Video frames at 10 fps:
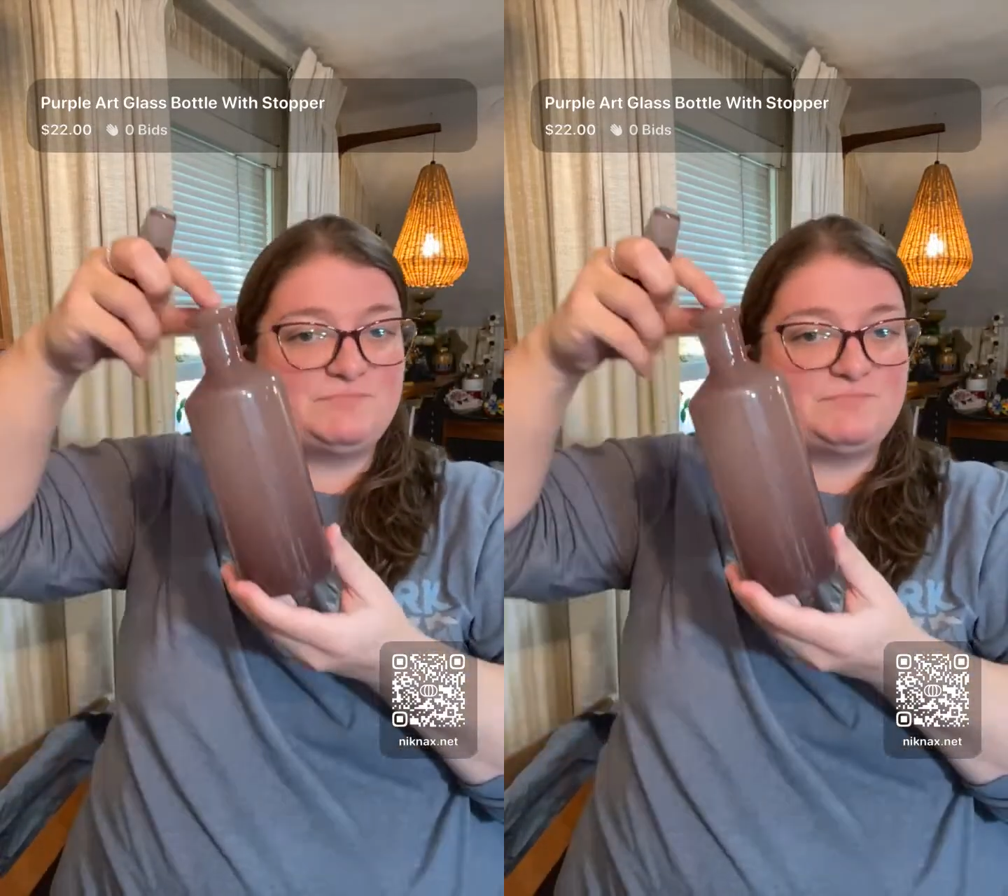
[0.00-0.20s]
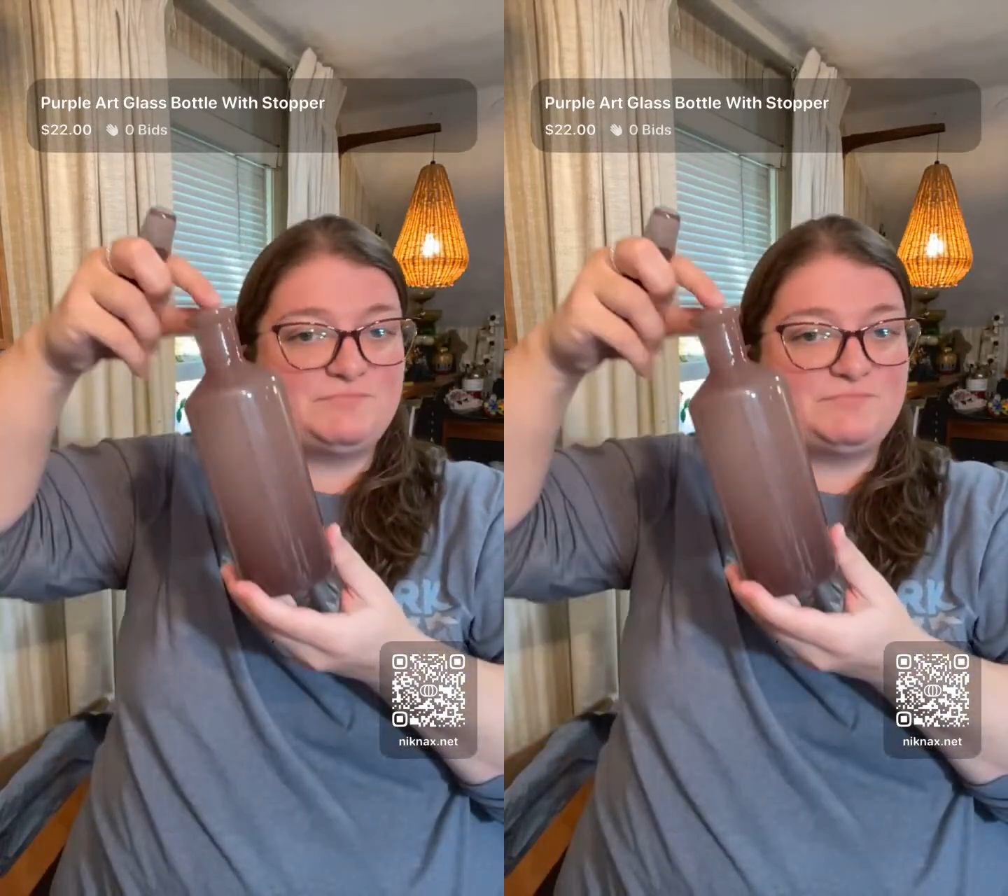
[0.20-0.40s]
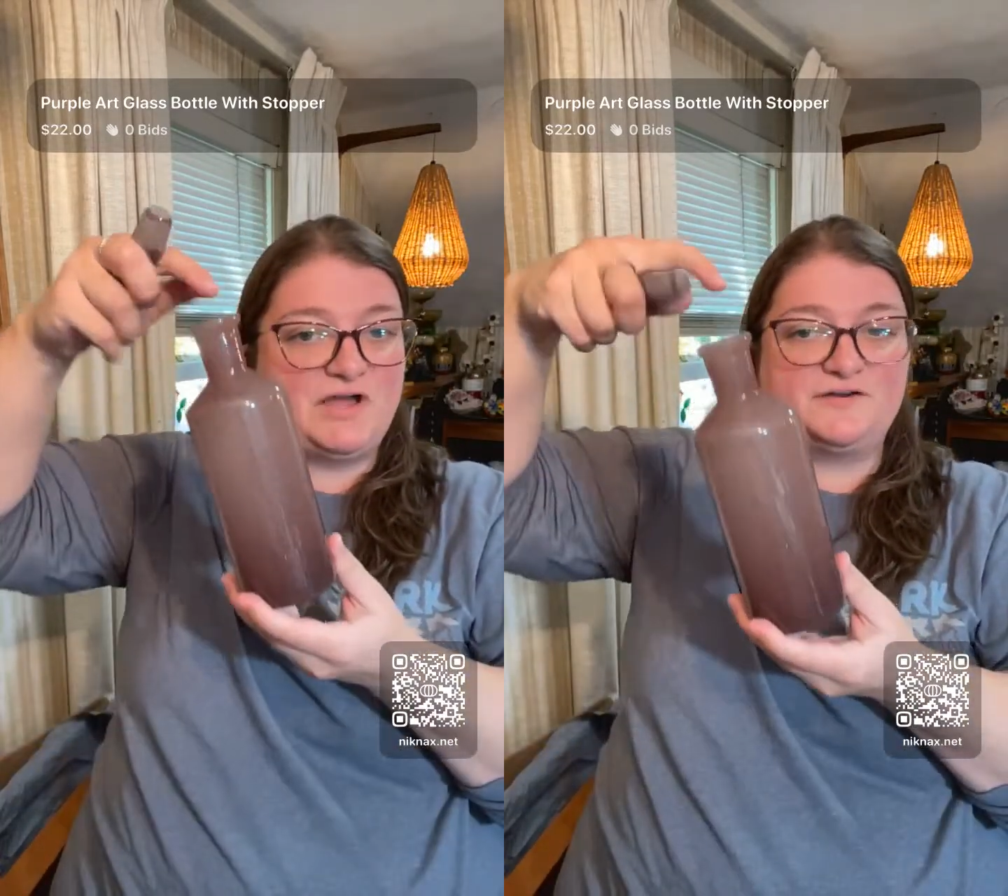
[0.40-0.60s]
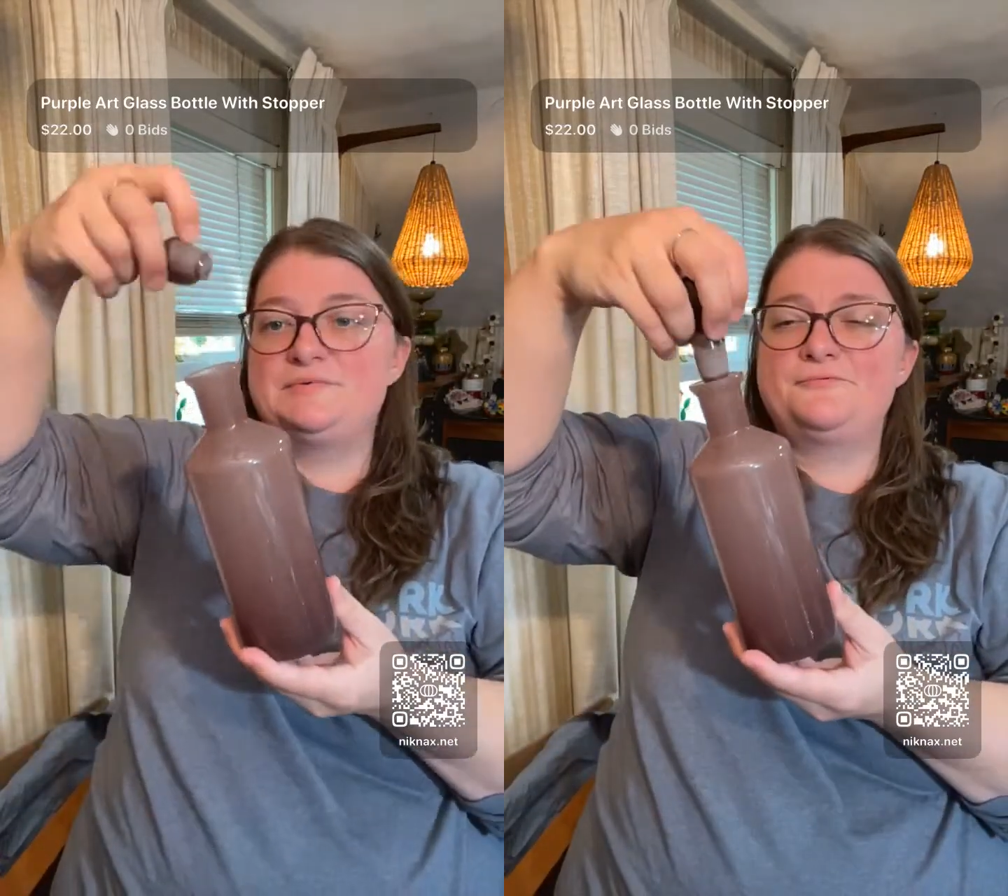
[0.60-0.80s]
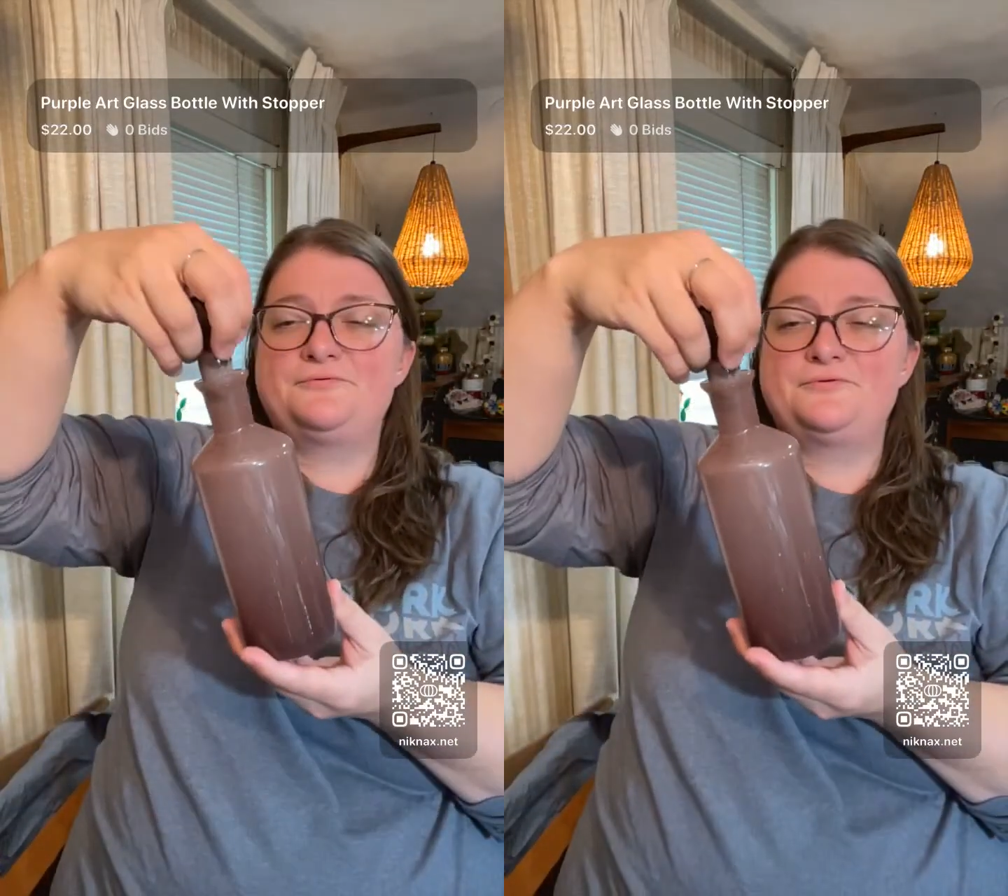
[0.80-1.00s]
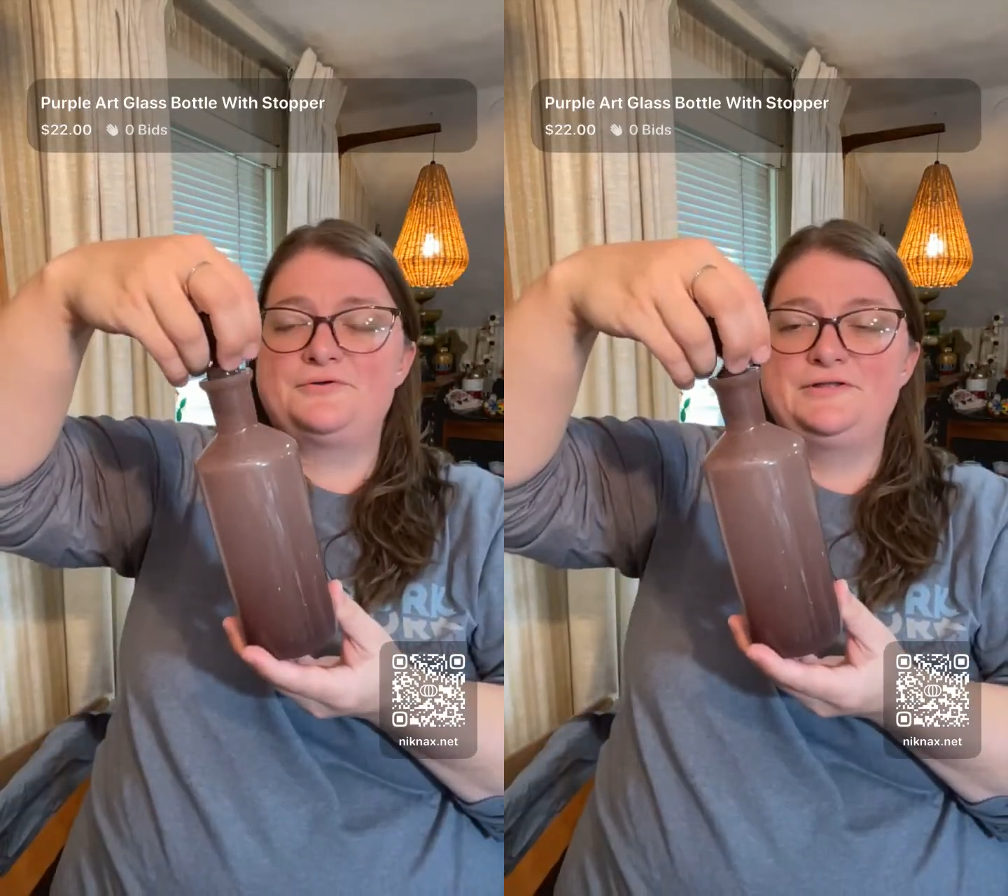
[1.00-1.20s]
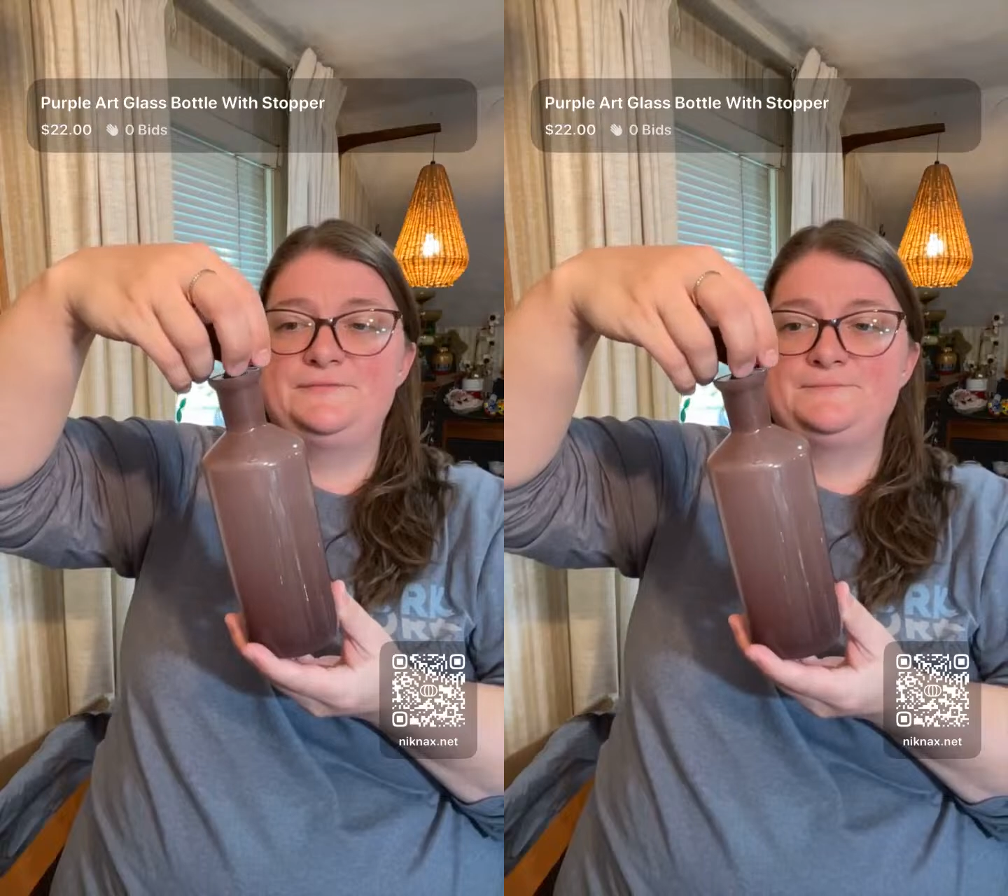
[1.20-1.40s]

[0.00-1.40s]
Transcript: bottle for probably about,